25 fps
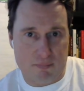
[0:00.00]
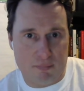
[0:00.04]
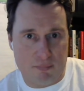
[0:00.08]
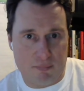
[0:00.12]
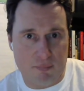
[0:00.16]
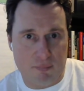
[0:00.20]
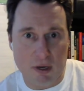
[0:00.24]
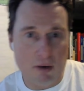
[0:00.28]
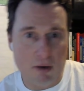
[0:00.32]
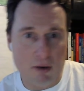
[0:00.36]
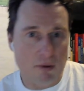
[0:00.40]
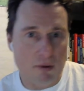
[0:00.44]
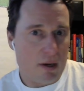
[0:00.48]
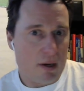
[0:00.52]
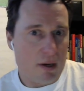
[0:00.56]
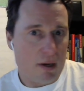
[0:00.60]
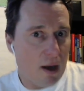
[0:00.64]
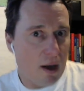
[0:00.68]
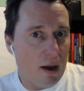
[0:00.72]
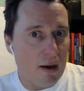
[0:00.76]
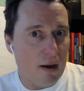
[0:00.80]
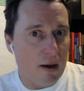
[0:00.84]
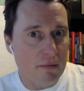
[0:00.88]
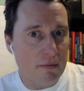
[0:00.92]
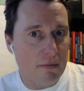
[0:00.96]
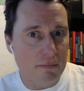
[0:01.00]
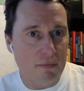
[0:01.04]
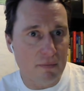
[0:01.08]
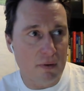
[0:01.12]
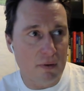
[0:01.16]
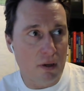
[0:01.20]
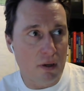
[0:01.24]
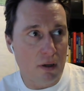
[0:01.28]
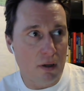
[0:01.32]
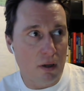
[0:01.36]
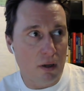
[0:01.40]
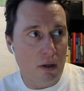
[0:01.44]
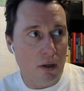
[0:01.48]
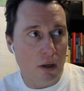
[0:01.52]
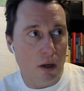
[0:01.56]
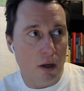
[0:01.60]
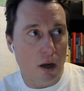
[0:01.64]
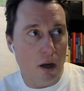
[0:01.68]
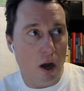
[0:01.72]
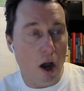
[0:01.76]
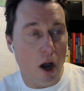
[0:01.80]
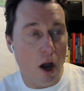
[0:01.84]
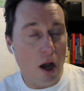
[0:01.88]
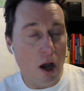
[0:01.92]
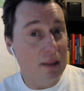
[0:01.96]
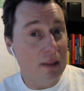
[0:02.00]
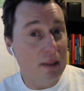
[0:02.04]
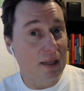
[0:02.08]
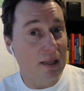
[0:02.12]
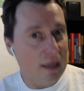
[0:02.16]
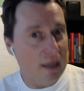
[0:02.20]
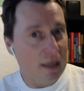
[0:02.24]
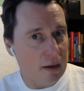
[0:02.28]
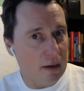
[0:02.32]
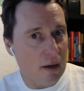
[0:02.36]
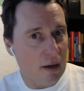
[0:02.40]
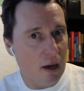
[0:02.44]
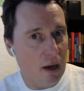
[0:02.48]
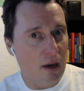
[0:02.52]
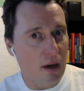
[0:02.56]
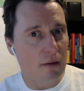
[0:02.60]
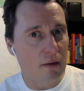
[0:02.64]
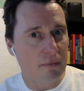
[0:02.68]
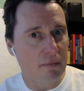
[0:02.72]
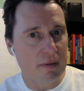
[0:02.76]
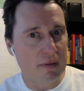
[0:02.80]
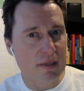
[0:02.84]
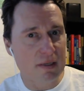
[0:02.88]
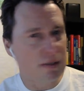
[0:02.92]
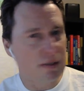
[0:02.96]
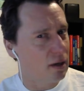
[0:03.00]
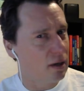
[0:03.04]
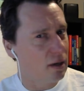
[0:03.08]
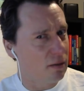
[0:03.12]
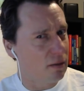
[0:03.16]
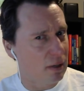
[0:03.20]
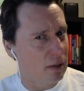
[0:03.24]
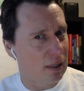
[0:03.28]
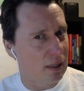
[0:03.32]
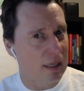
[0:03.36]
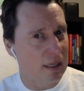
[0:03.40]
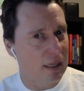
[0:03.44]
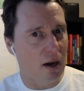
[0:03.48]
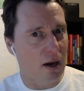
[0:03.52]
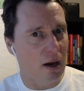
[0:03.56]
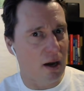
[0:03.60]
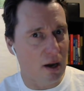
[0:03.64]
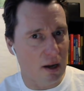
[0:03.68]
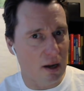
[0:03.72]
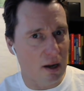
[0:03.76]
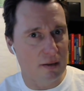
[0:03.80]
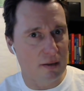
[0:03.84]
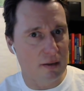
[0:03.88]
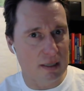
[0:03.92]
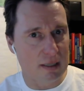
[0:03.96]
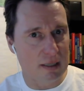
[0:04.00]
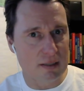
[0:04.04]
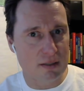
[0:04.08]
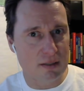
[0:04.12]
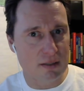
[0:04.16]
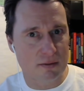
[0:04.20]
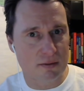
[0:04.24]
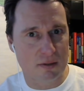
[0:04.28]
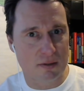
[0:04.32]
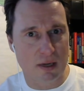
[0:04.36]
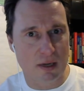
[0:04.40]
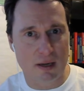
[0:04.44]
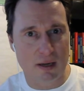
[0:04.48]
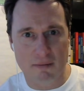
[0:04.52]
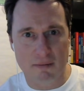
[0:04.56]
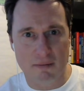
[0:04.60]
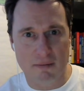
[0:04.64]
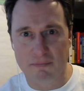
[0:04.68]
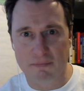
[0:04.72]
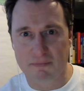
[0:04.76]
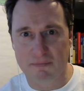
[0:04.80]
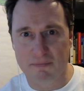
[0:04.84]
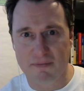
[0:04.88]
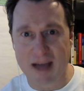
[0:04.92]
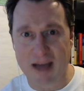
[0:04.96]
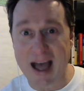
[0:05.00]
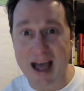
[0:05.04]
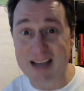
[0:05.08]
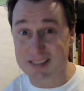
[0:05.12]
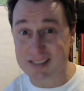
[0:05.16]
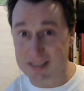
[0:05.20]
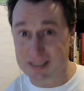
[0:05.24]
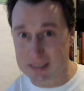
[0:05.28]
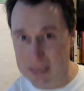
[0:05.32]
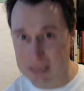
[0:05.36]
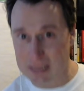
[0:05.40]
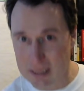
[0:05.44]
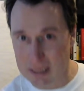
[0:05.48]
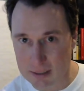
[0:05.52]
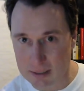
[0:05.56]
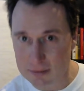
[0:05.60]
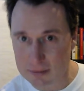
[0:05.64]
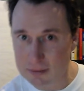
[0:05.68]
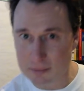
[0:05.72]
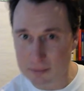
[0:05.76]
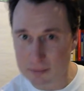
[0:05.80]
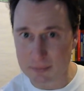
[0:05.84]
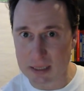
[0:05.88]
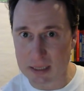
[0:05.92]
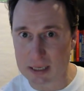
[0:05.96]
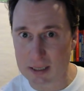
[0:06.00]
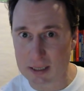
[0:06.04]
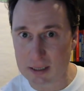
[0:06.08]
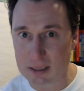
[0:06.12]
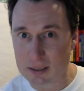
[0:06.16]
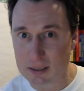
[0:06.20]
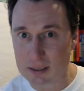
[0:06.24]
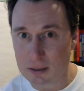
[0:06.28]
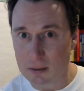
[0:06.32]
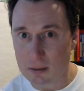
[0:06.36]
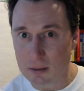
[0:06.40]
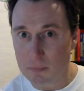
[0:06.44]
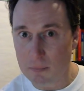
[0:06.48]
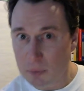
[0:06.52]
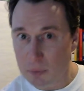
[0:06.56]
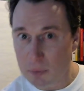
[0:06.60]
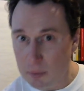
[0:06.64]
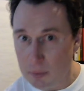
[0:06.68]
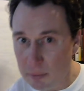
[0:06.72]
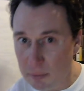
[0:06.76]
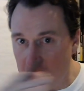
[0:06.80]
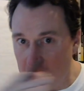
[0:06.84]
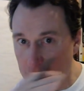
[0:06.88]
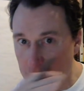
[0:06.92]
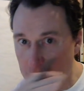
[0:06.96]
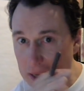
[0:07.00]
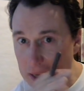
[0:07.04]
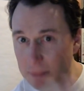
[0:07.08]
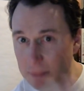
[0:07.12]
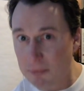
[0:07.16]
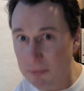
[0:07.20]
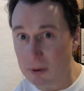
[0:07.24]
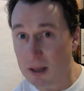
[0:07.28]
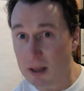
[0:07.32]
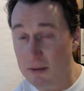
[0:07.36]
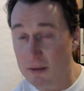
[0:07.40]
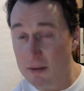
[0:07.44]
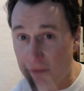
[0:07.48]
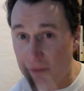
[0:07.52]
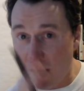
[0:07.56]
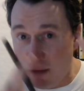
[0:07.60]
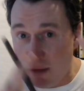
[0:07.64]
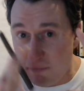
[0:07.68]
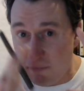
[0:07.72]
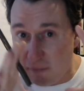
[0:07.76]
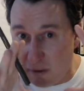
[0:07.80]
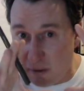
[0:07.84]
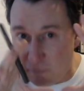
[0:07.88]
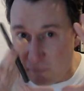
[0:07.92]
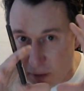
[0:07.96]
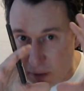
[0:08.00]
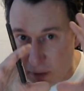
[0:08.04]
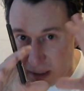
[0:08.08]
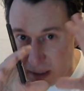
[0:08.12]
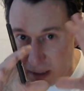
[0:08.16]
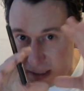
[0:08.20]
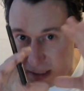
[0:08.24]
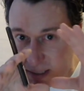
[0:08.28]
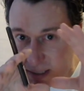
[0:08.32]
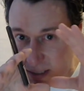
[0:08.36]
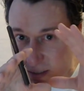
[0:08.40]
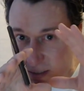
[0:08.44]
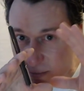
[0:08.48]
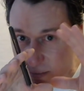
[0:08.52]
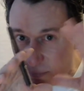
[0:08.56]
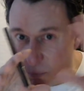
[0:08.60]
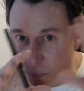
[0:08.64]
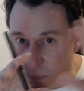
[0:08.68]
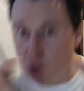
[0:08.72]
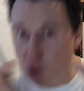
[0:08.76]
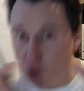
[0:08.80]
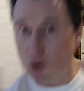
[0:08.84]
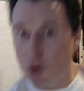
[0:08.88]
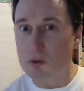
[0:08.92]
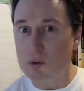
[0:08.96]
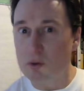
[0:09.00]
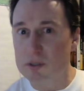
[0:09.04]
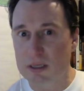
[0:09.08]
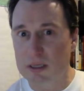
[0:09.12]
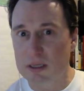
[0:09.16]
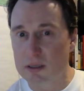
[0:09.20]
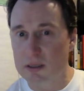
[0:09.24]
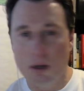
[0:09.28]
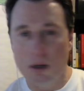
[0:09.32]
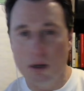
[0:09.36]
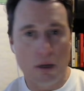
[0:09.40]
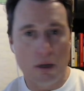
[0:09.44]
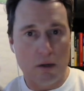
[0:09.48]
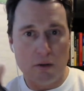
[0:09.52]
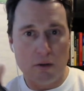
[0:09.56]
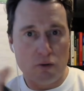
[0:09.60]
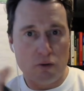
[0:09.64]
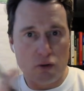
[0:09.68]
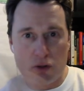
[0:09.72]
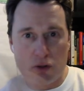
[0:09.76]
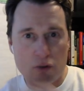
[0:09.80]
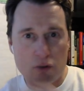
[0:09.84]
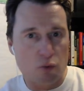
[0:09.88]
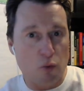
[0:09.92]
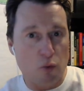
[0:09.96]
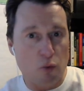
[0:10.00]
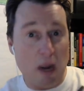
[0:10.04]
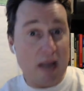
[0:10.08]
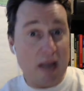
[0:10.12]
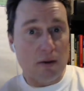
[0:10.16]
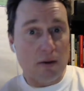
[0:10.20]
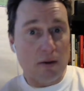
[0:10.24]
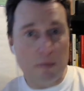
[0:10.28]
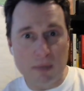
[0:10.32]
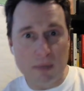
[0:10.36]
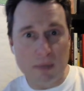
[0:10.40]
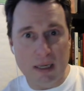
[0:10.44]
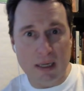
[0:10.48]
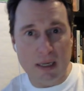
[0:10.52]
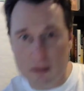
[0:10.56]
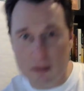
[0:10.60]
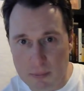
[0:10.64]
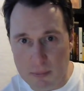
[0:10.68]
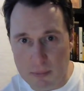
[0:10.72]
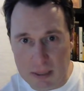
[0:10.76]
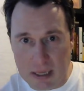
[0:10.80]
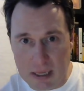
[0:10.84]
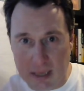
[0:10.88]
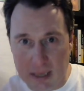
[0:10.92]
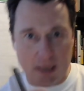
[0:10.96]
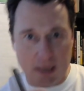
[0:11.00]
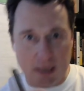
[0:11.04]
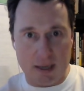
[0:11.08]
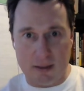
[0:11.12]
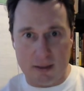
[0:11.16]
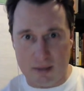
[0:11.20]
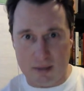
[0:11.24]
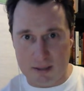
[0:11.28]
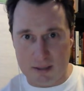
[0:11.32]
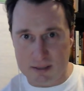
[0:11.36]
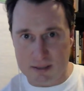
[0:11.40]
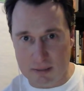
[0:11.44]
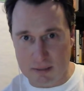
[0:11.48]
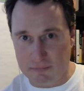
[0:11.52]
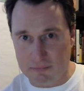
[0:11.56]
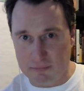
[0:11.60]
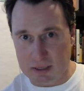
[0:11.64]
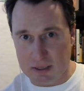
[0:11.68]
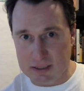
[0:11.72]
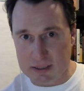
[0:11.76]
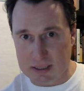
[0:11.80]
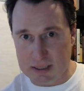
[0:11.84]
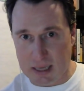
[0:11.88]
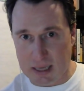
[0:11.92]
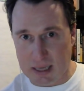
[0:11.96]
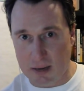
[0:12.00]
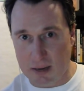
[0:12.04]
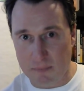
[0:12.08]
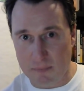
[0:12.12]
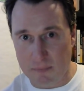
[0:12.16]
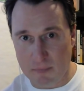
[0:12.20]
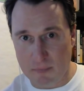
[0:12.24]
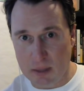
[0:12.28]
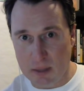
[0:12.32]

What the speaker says: weird enough, oddly enough, it's not really odd, it's kind of fascinating to me. But the people I've really chosen just randomly in the beginning of this game,